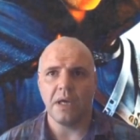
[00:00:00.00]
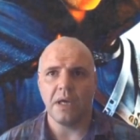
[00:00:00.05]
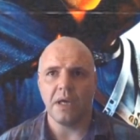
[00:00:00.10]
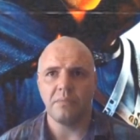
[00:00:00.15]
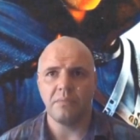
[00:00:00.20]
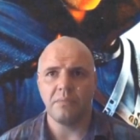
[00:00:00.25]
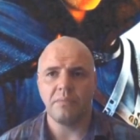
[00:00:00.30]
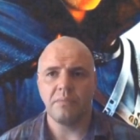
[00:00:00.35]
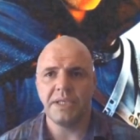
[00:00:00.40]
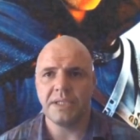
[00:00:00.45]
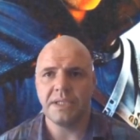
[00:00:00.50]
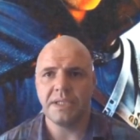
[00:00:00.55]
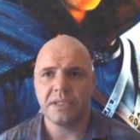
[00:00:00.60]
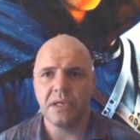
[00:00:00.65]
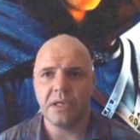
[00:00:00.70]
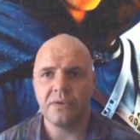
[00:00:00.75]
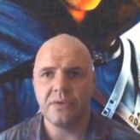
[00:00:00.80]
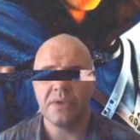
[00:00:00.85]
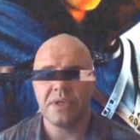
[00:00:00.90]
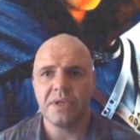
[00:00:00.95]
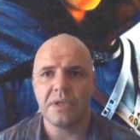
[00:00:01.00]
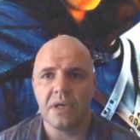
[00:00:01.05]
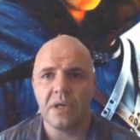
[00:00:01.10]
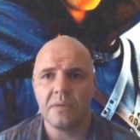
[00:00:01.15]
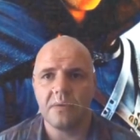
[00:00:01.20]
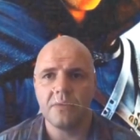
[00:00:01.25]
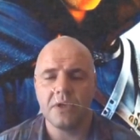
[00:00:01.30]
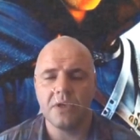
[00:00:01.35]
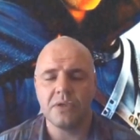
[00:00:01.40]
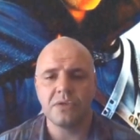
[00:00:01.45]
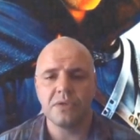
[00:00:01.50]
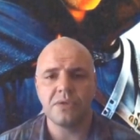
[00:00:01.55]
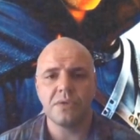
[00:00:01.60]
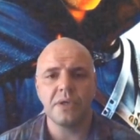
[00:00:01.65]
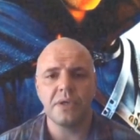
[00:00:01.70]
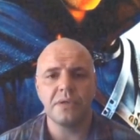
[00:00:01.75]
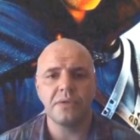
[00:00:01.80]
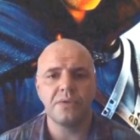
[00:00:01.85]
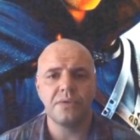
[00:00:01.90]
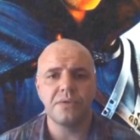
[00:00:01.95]
And please note that I'm not
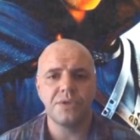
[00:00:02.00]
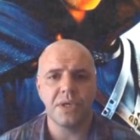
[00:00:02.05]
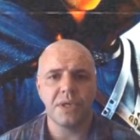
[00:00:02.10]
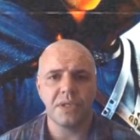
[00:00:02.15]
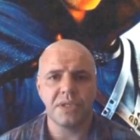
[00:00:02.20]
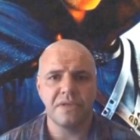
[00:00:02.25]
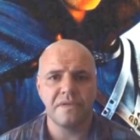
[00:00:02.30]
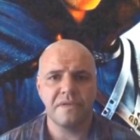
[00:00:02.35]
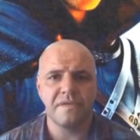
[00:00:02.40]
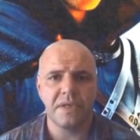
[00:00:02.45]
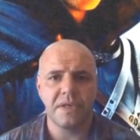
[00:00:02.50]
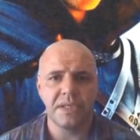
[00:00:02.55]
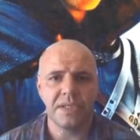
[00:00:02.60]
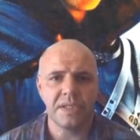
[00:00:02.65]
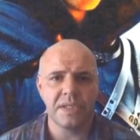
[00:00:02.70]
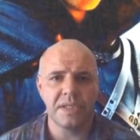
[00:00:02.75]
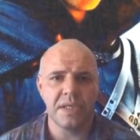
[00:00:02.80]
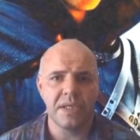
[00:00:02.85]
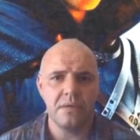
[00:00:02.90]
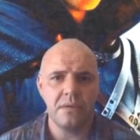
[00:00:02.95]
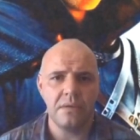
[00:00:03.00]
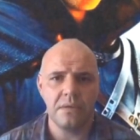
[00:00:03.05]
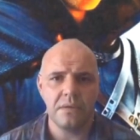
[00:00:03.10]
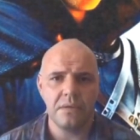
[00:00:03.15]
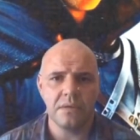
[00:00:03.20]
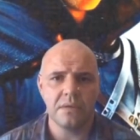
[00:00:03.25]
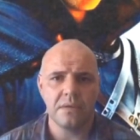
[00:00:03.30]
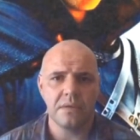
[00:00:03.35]
trying to justify sin.